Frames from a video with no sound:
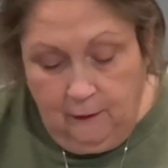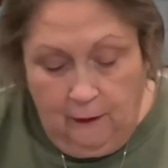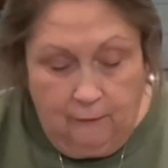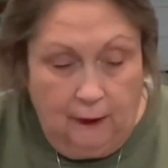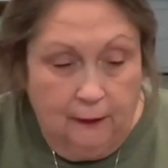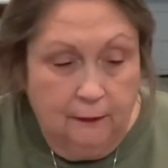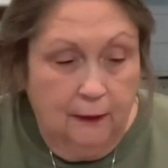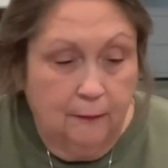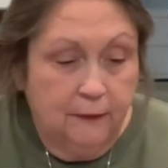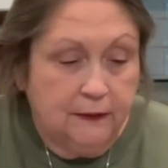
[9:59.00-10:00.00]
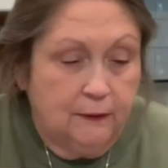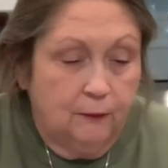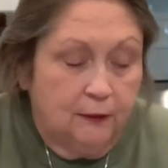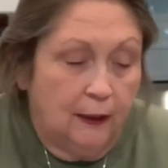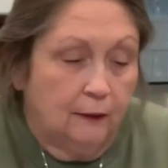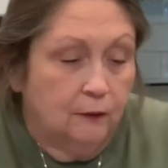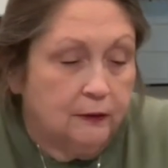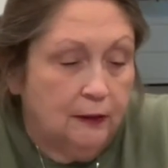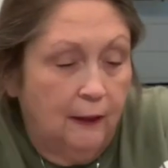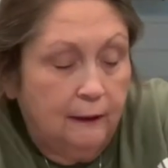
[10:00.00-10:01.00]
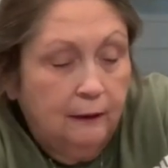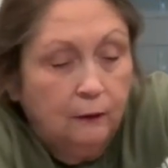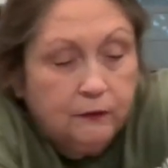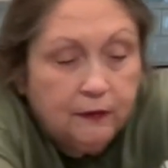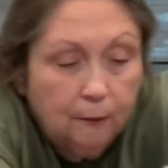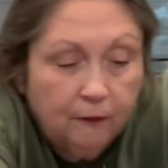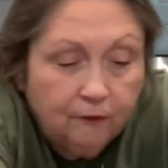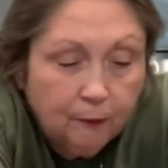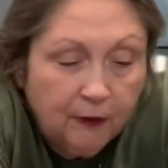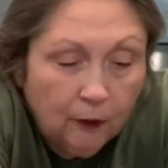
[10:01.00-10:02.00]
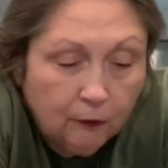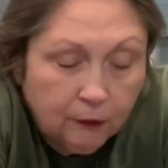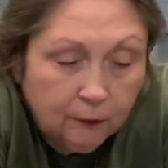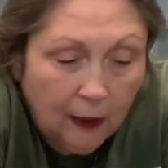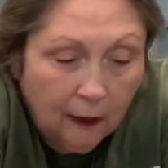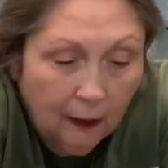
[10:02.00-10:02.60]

All right, let me see what that looks like. I know some of them here do not